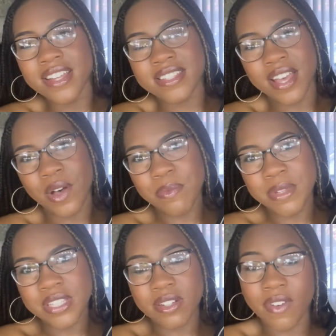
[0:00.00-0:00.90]
to help
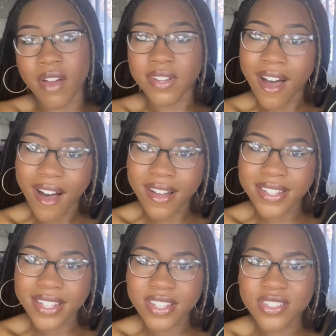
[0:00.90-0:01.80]
me survive
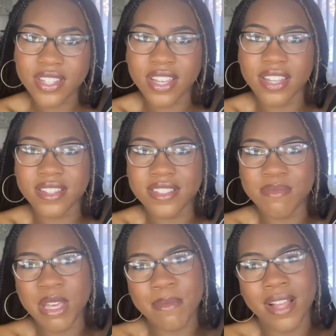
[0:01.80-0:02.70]
college and to
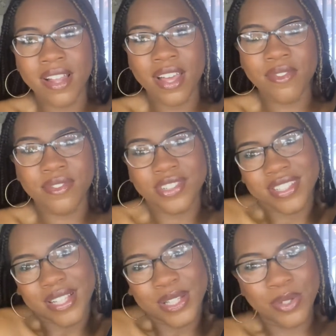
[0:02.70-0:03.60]
make my life just a little